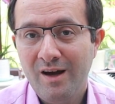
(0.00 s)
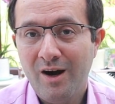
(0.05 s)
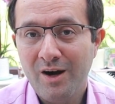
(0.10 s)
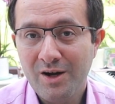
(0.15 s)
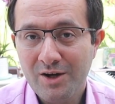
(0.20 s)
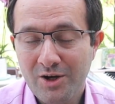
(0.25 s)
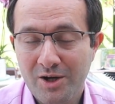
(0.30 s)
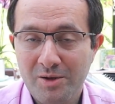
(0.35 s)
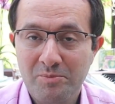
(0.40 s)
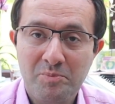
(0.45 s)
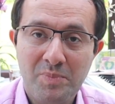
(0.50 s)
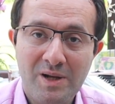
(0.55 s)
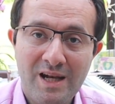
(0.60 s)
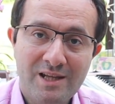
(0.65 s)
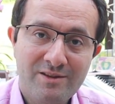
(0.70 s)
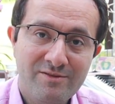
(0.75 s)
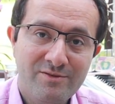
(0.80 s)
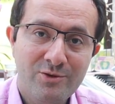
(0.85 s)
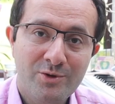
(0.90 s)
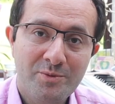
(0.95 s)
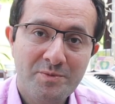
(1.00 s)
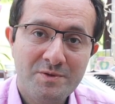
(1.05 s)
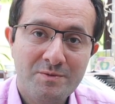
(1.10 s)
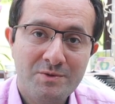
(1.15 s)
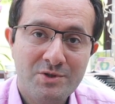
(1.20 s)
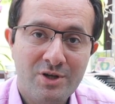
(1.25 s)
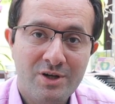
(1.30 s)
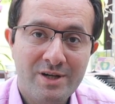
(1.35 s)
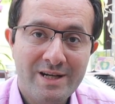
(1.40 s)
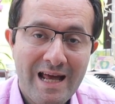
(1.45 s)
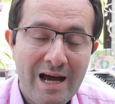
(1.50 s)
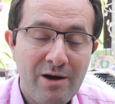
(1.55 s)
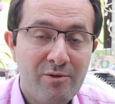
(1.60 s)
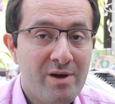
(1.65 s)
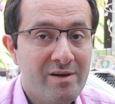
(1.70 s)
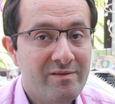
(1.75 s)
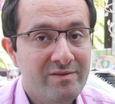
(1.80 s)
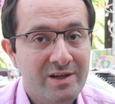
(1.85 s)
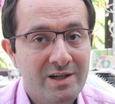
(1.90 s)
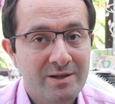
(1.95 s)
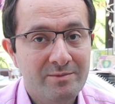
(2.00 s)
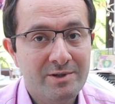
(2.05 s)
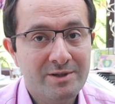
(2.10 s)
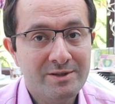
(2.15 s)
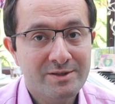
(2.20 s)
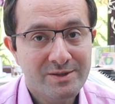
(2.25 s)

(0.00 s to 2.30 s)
online platforms which are now available